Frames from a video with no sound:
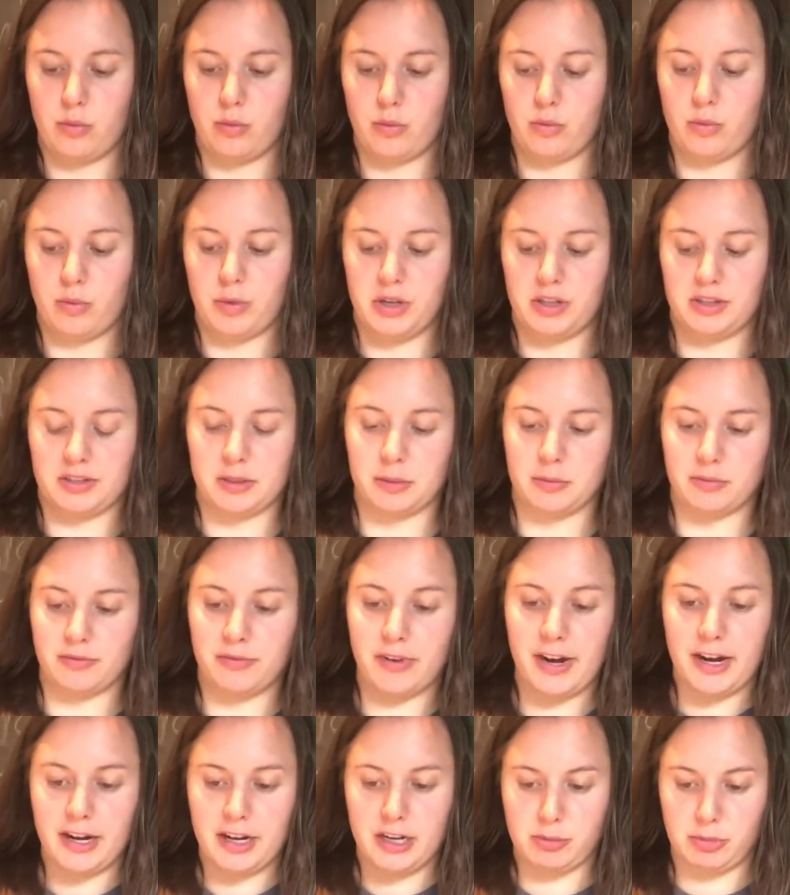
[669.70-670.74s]
with some
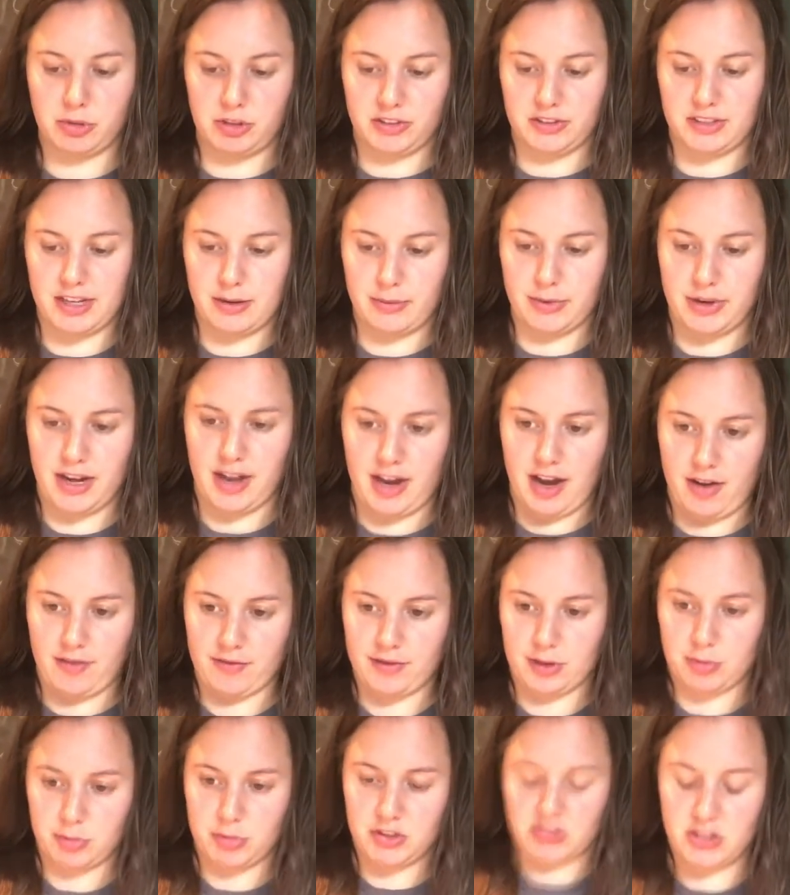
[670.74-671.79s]
variables that we have,
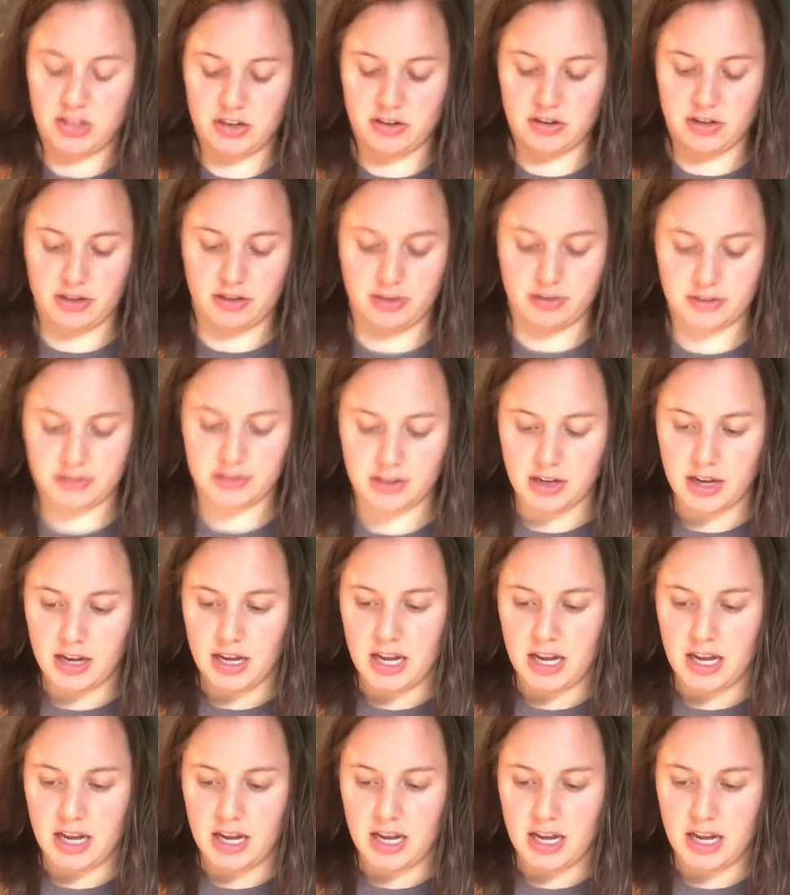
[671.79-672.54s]
the materials,